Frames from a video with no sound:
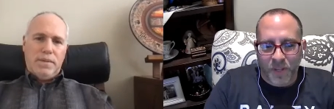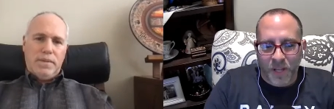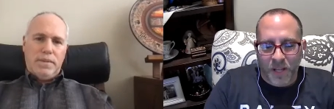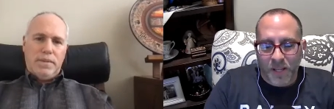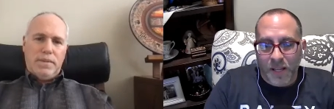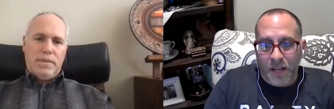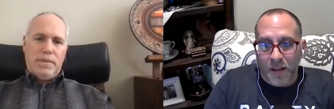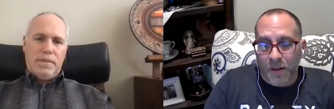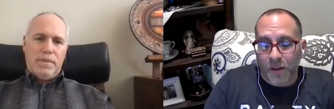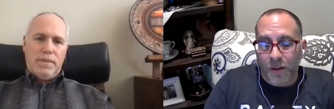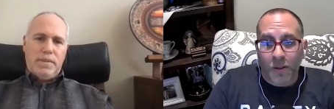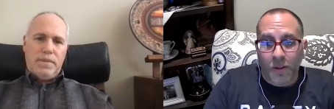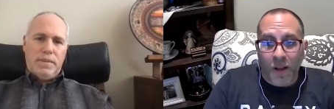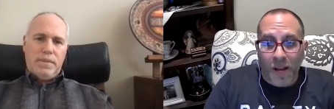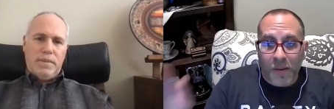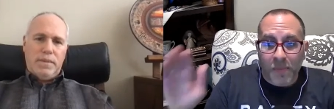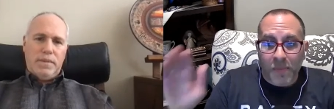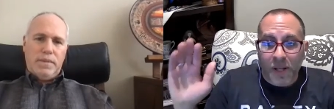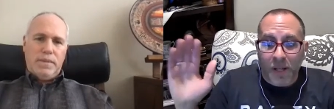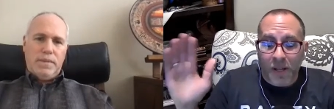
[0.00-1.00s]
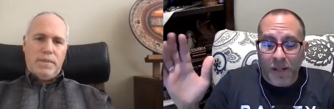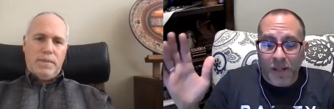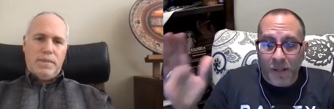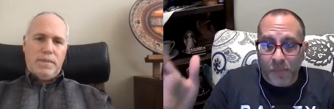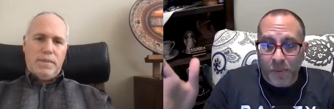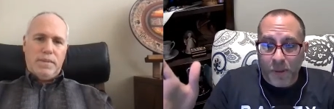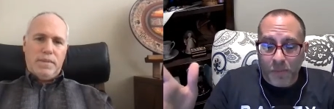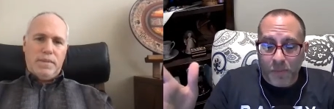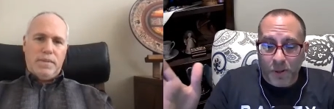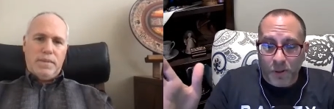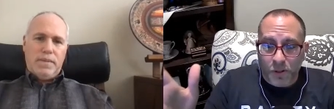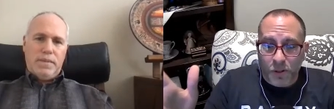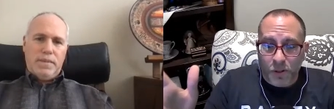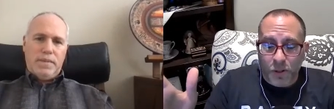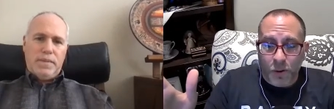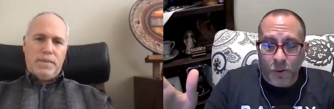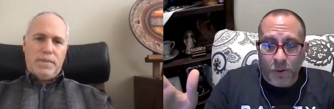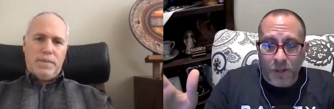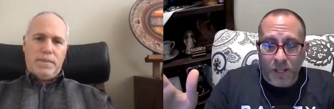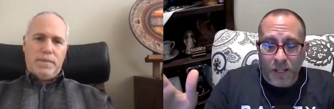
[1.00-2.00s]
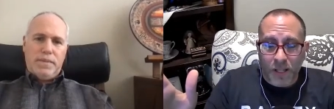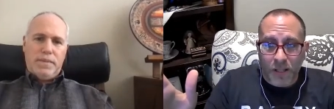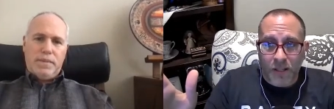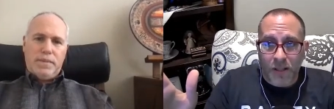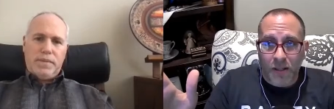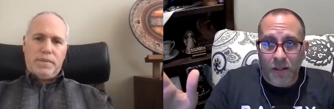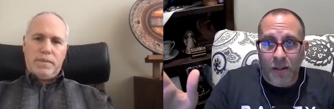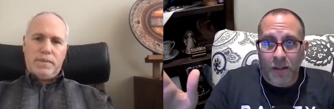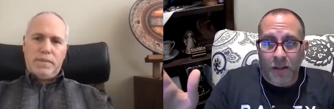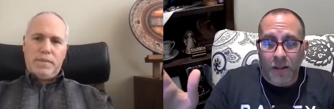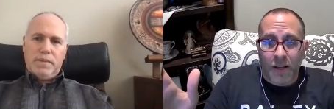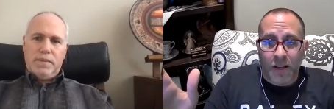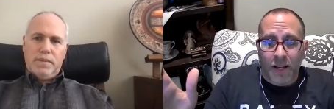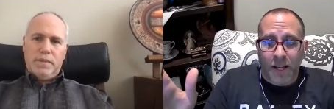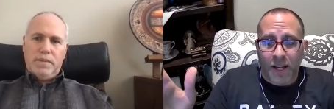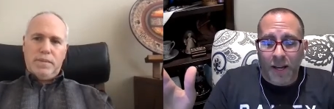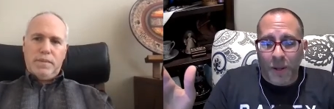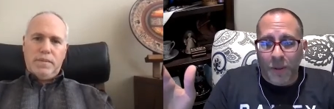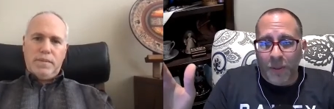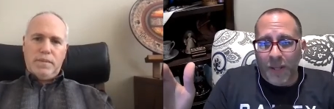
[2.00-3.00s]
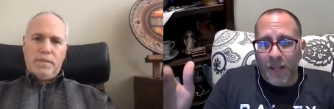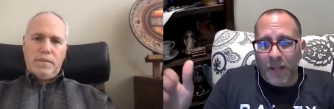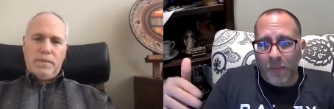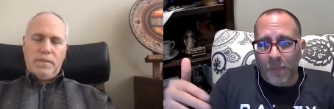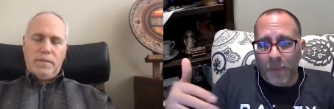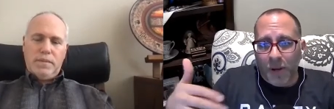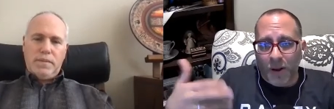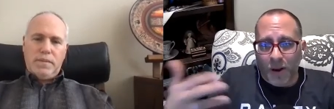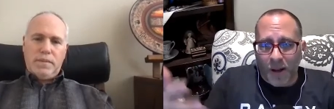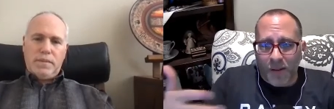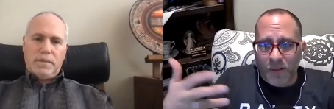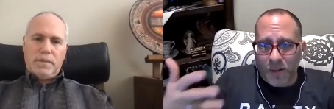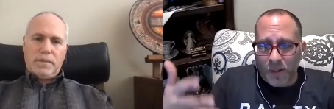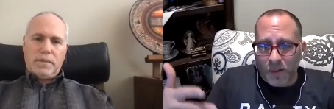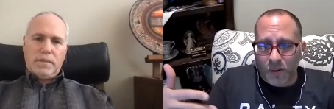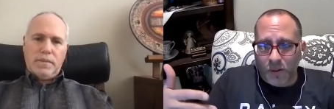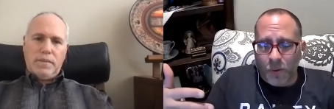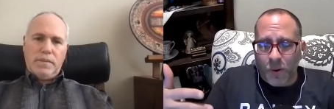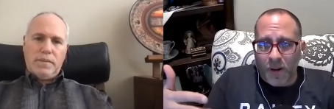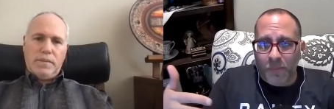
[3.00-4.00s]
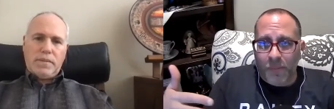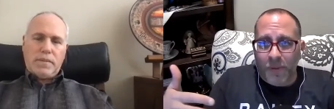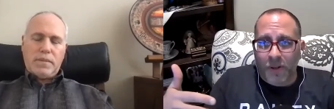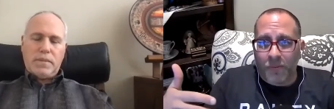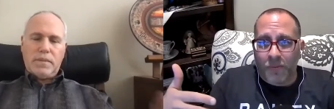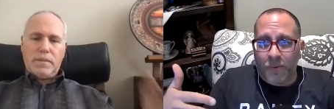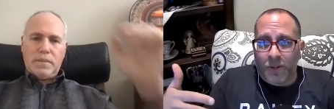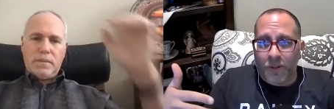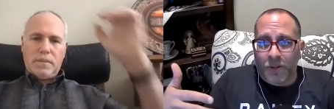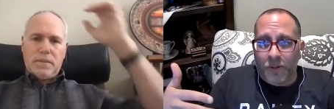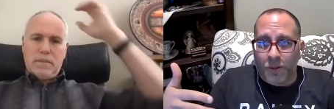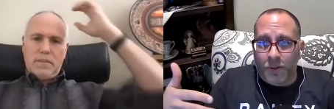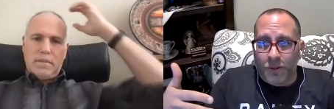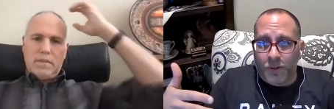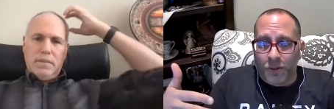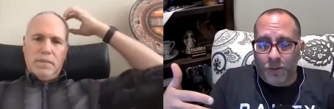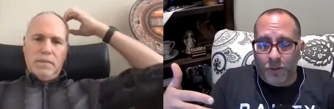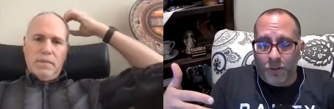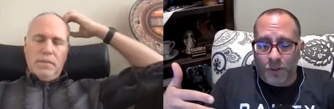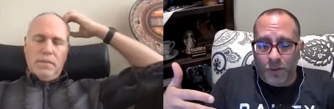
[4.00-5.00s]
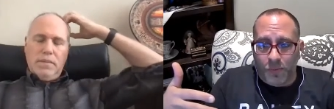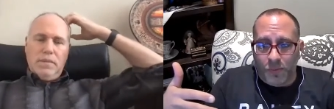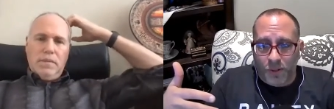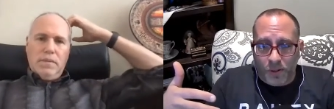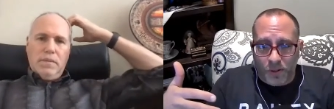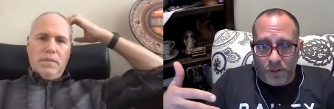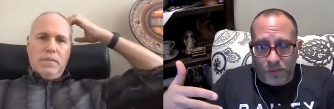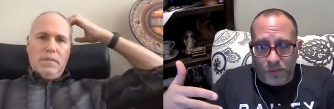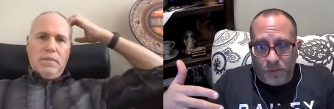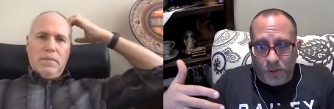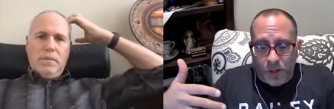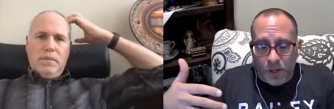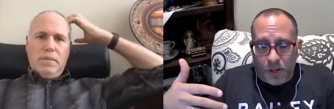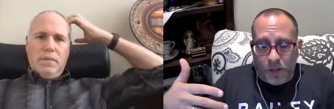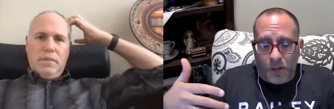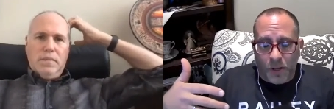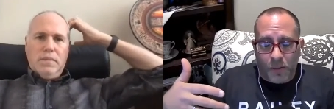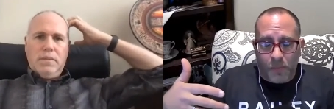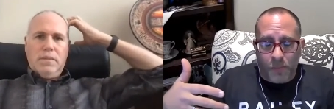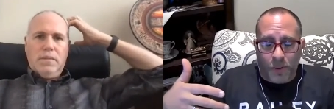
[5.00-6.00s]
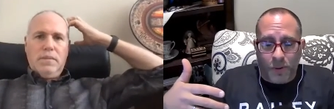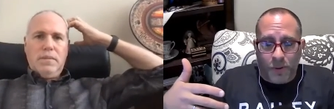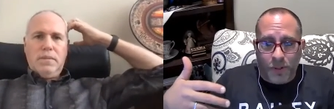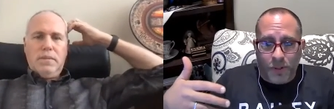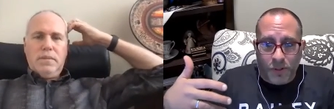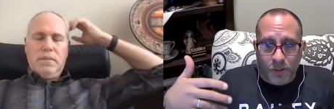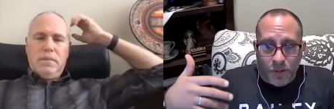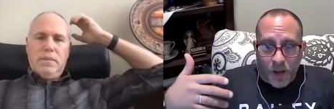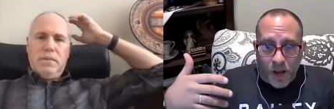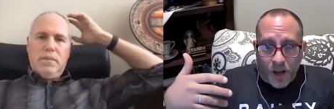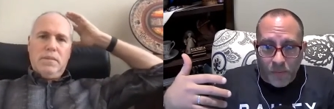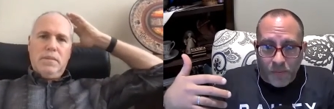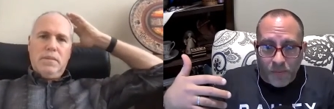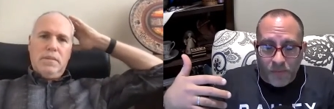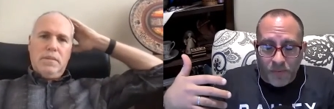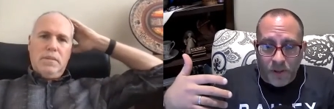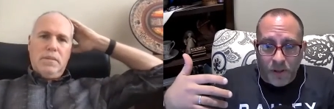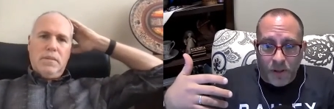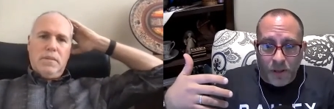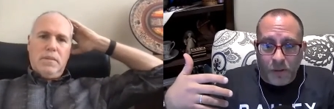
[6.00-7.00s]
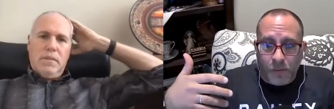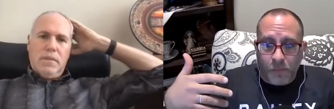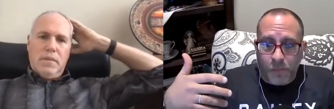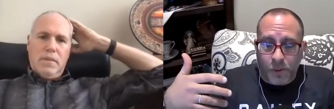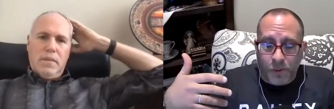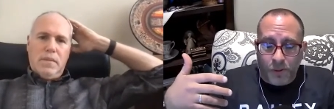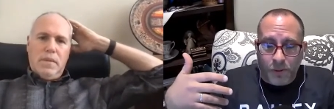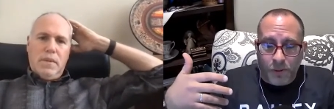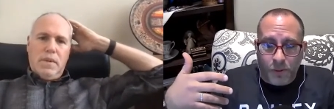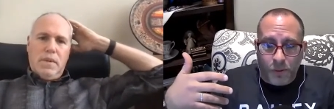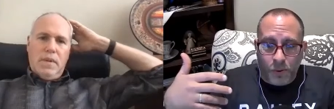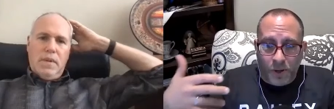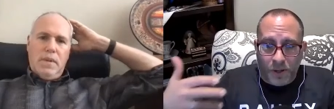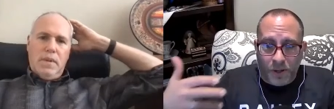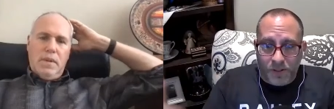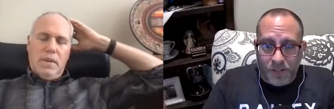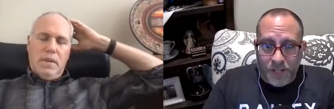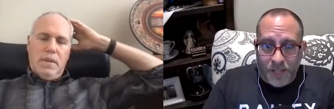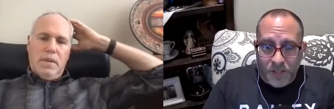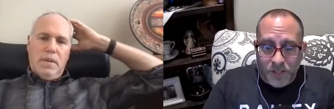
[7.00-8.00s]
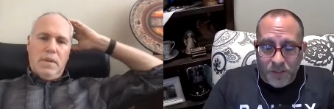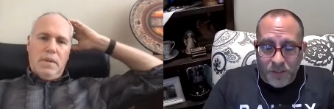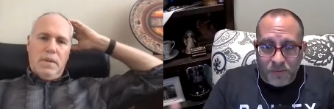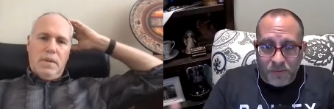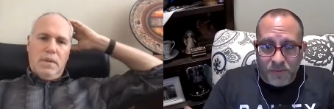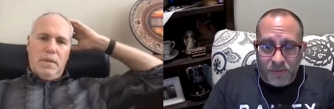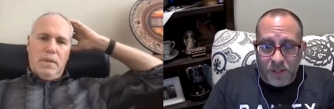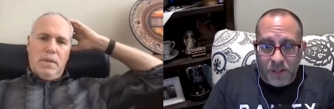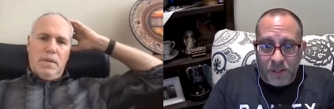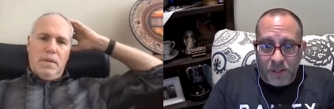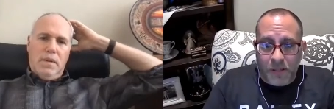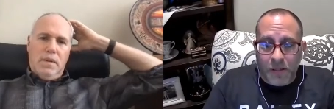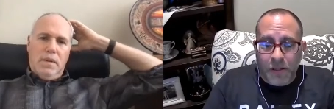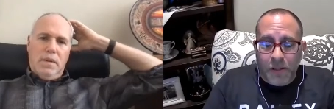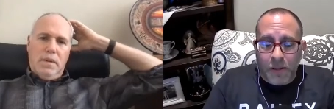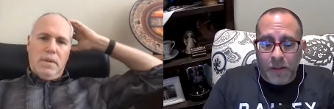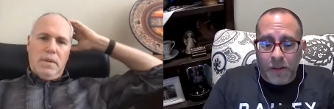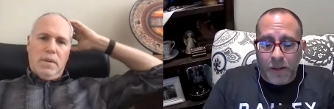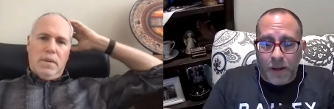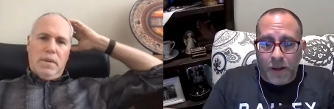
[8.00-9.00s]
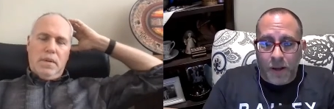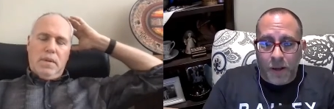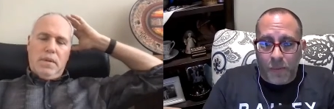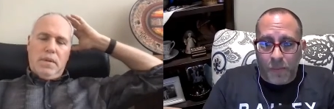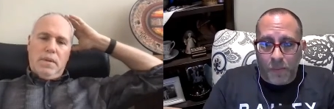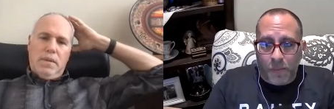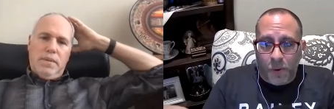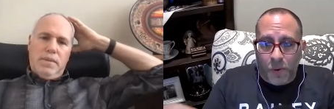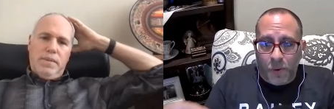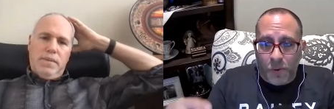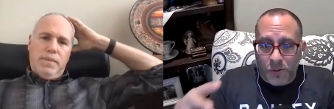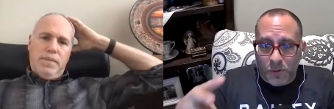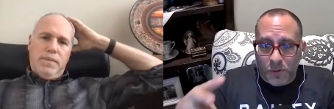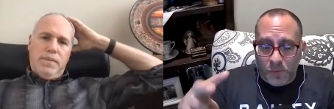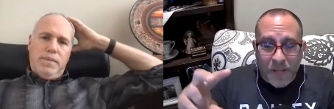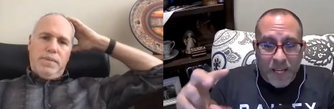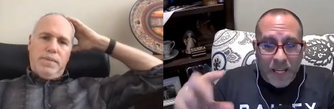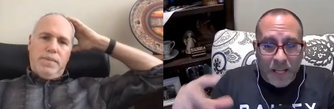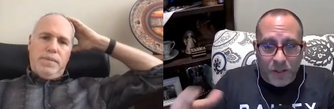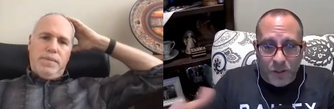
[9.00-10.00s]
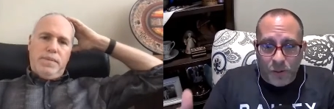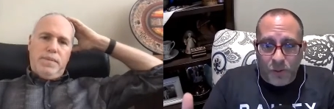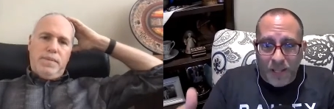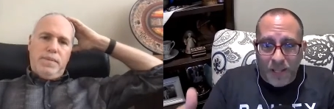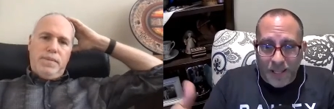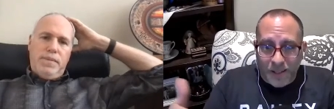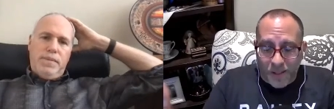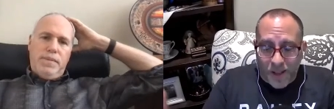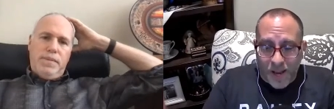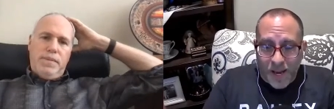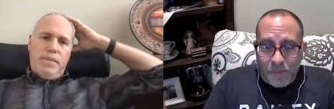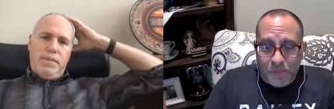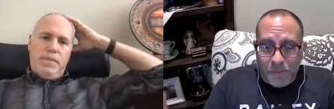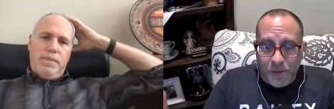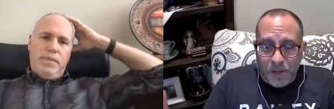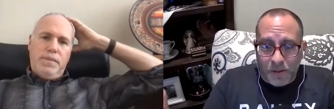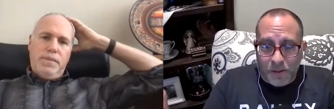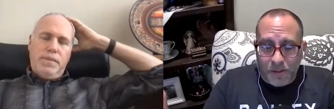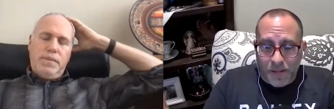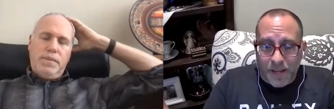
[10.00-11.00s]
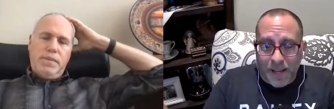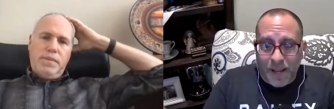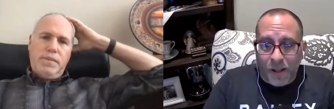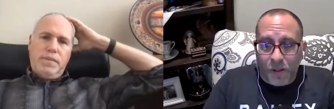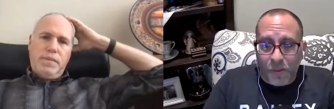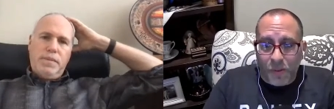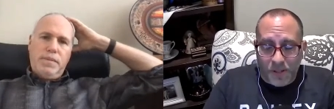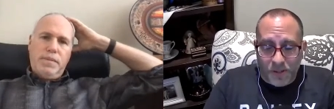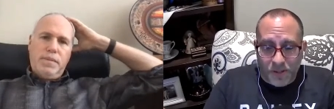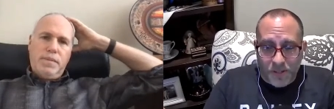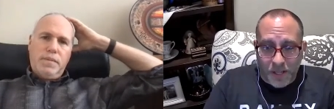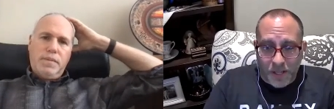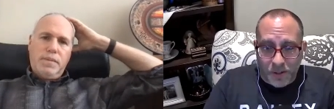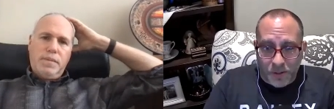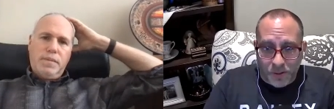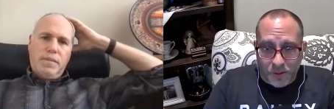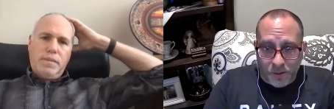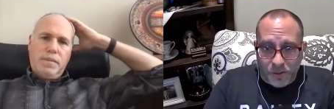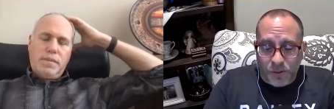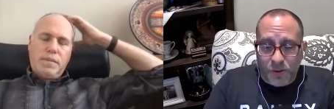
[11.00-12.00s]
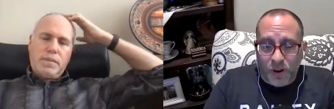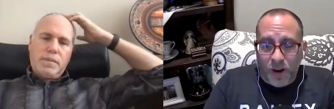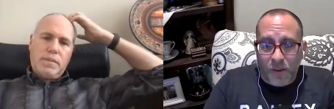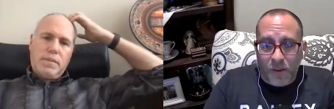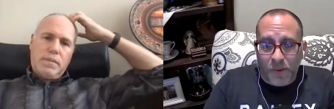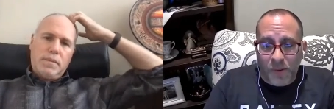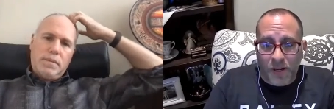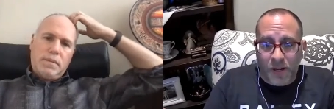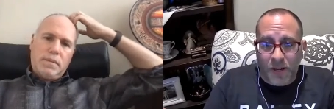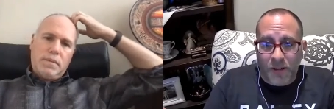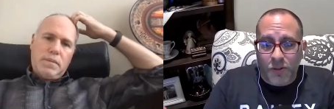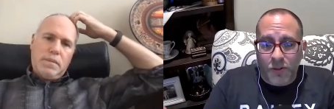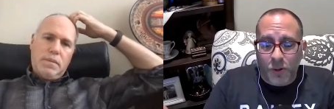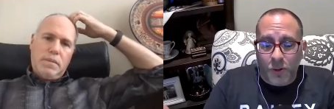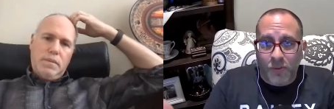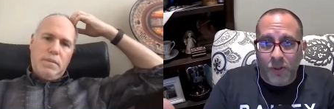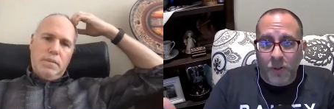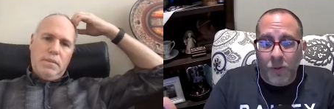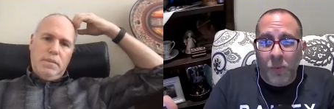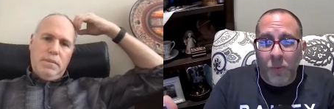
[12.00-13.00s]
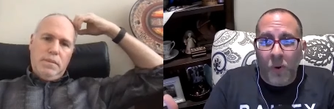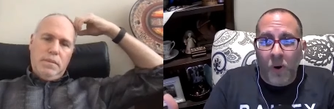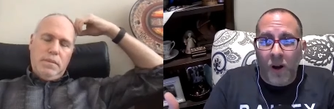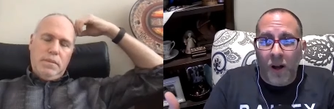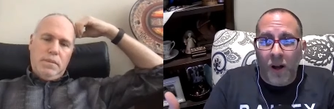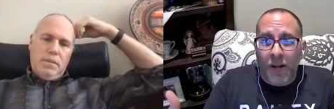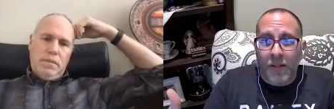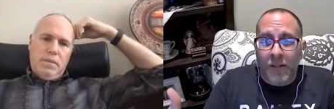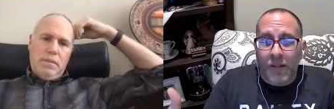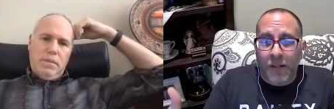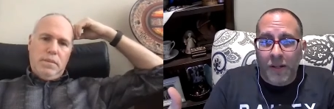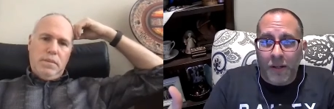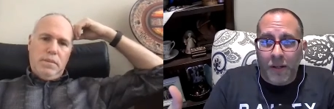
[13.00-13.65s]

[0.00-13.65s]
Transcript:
Speaker 1: Yeah, alignment and commitment are so key. And I think about, I've done quite a bit of research in terms of person job fit, person organization fit. Um, those speak to the alignment elements that you're describing. And so if you want